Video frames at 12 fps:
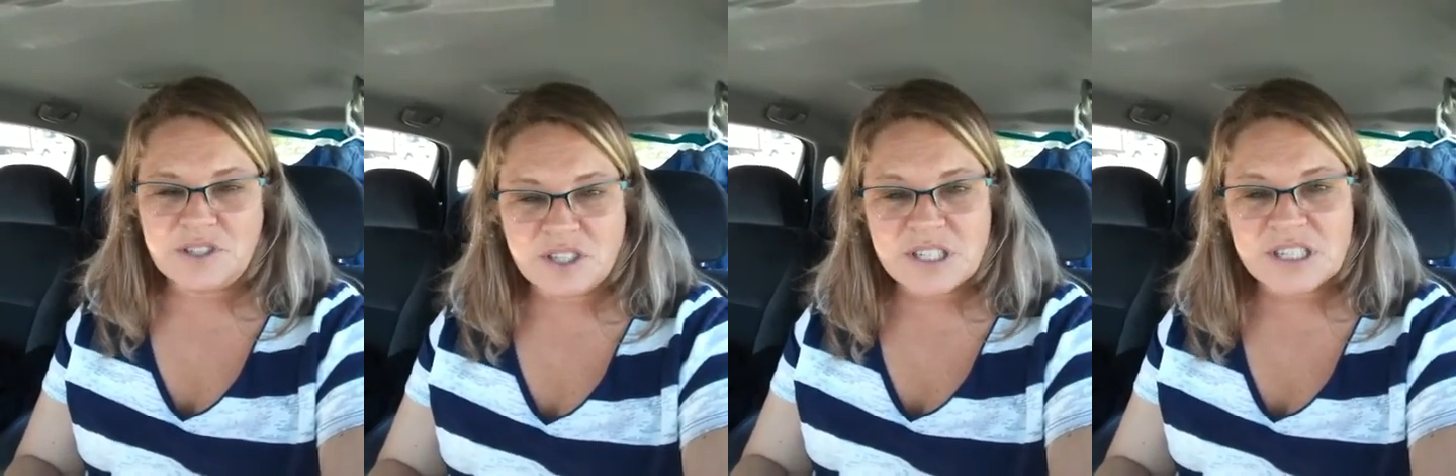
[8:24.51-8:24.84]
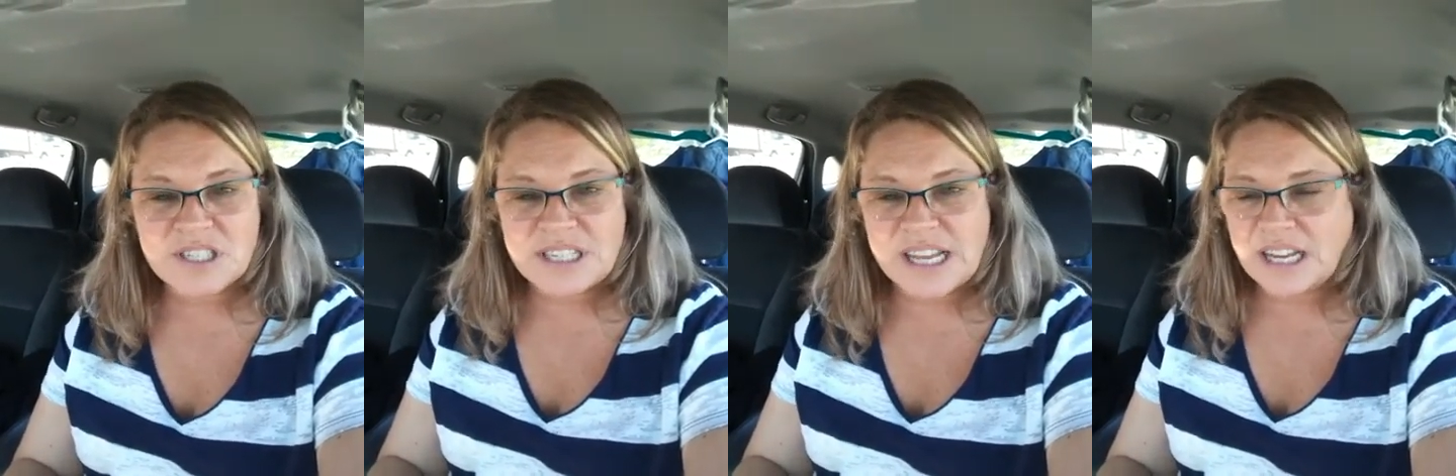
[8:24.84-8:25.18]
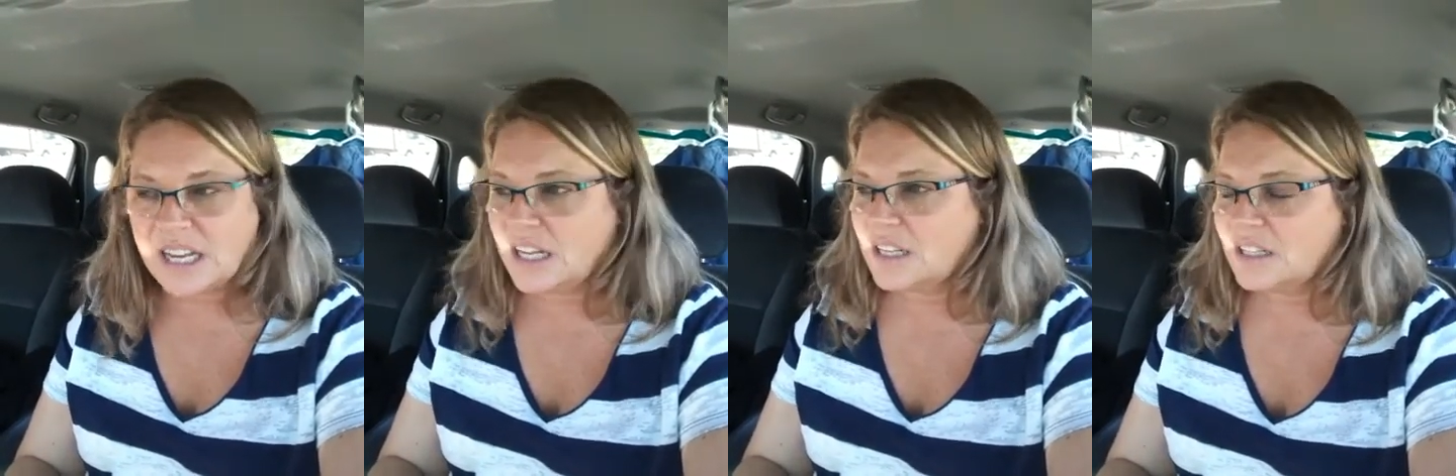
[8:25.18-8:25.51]
Just
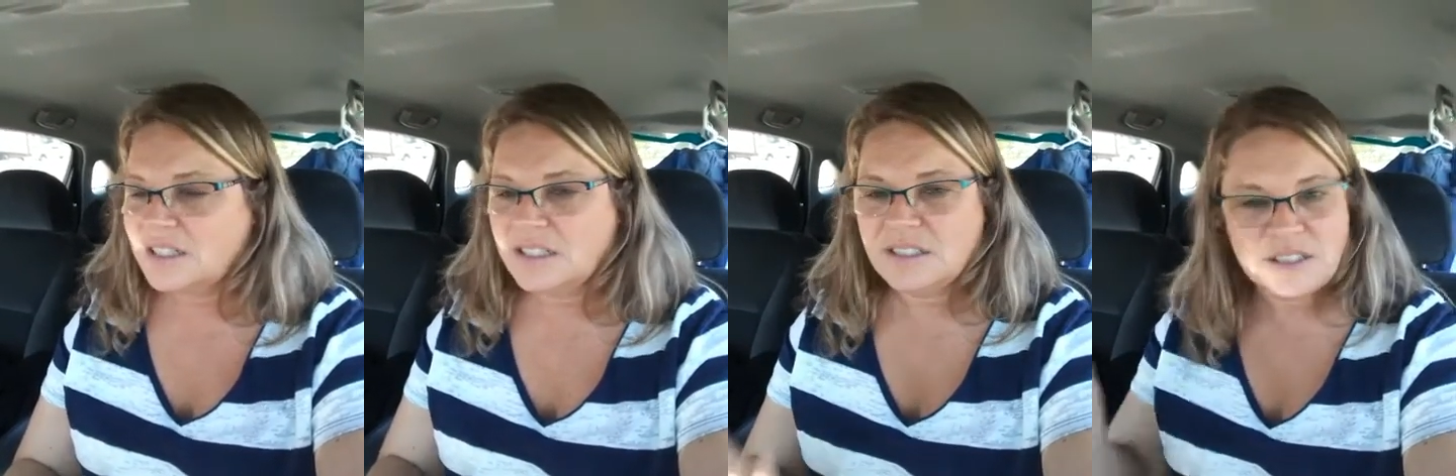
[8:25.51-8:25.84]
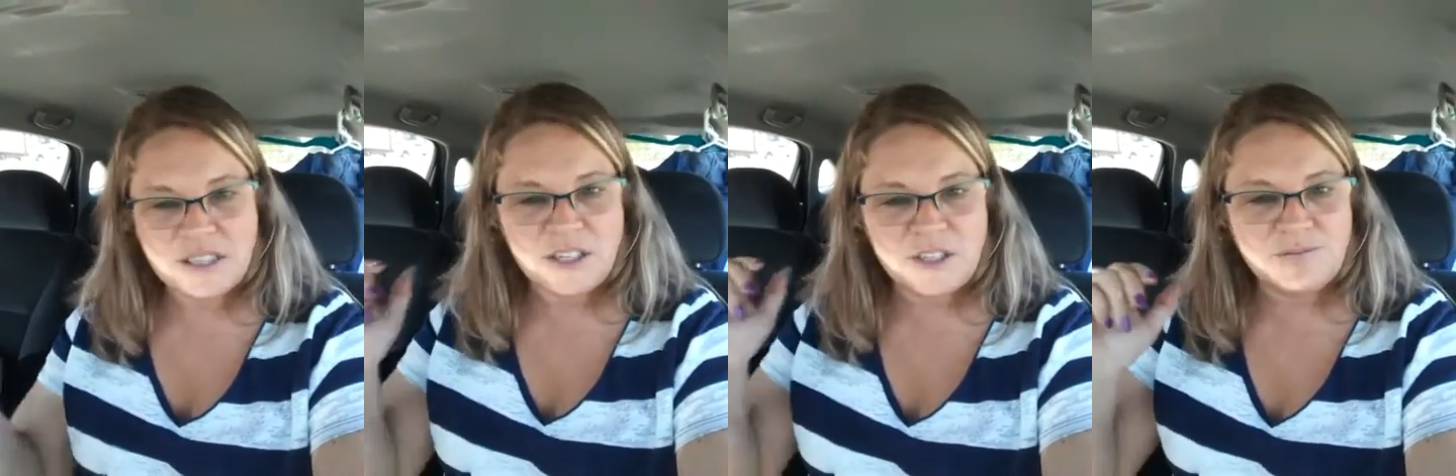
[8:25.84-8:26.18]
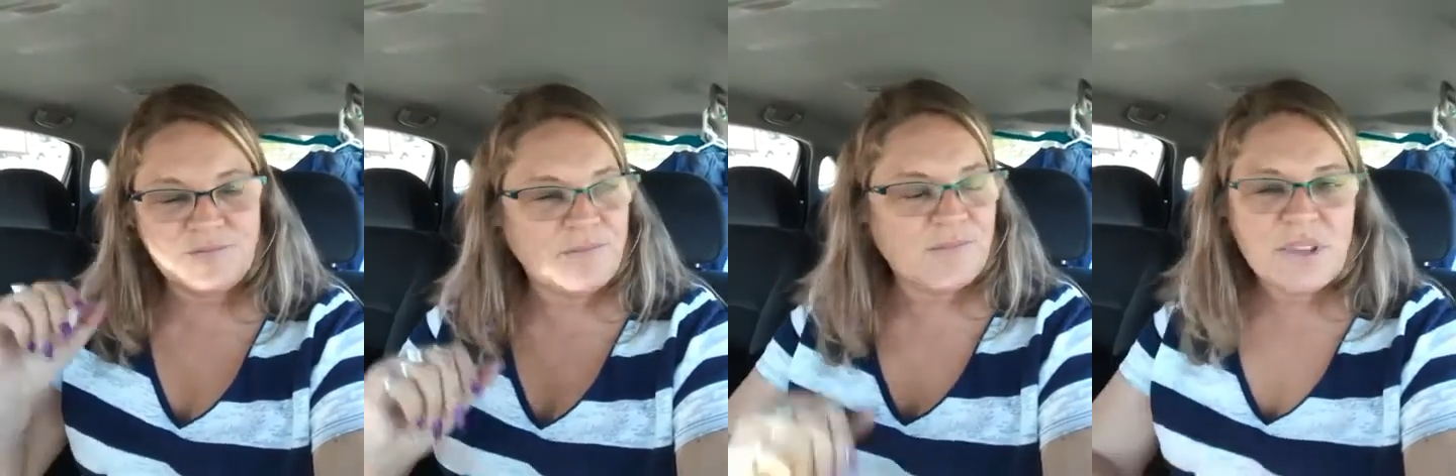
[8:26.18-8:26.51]
sick. So
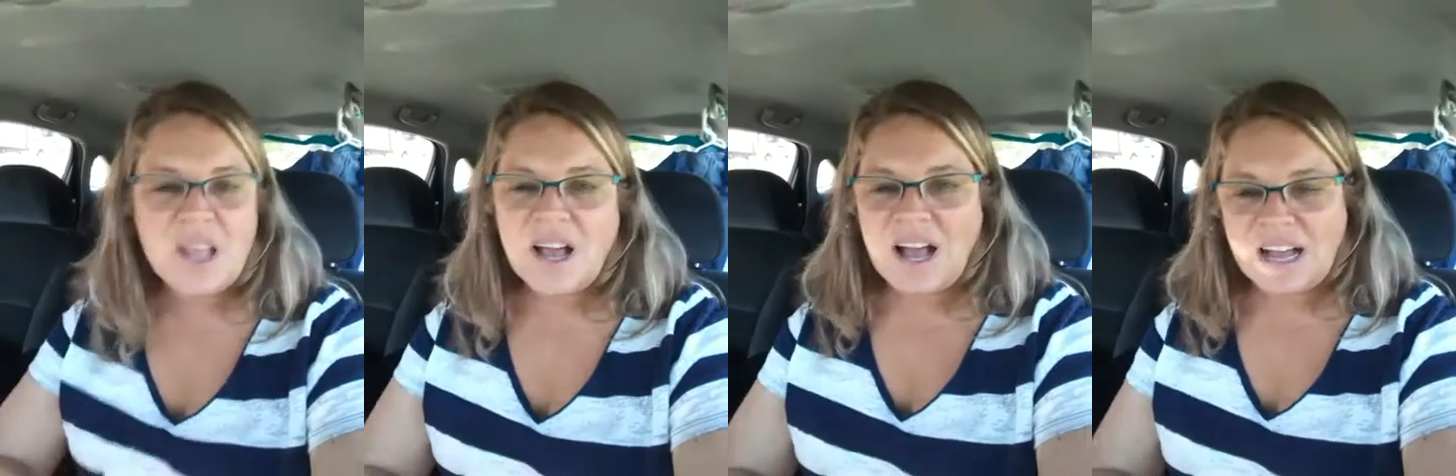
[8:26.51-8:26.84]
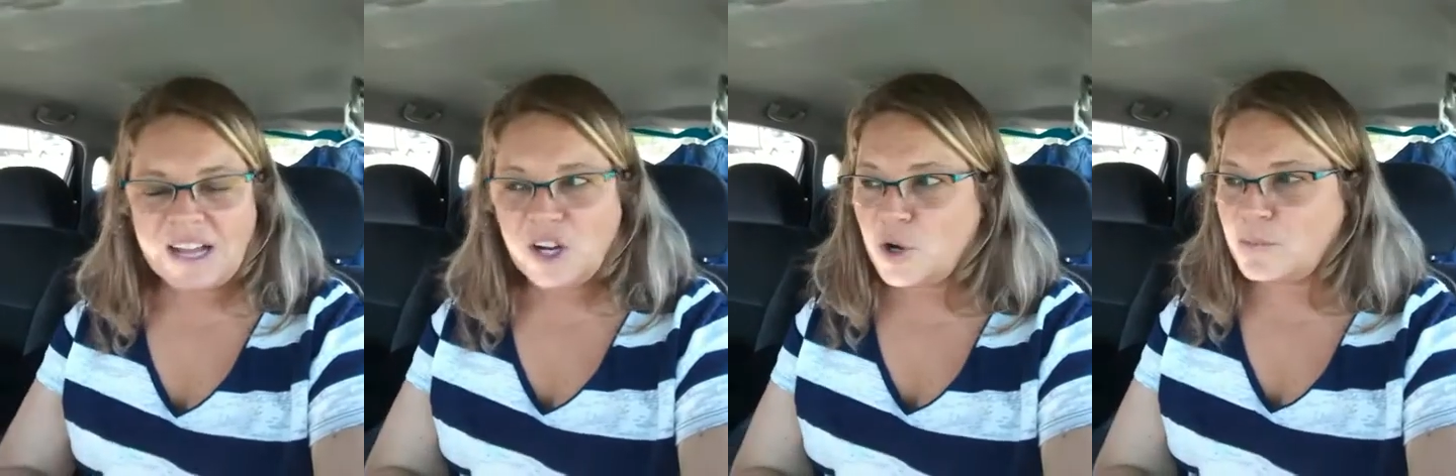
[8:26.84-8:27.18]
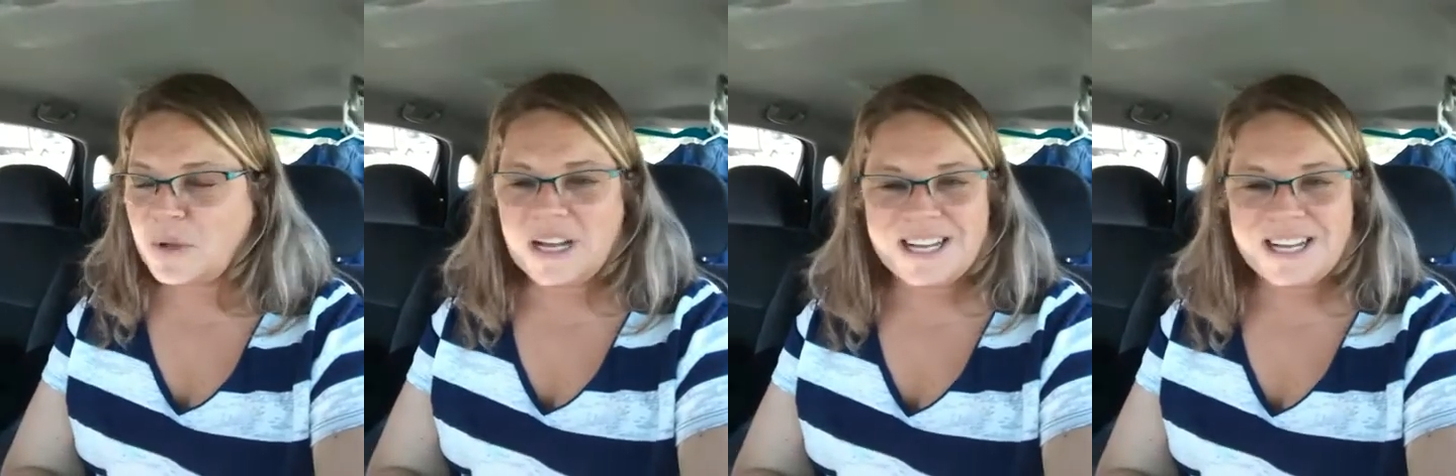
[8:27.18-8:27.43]
I hope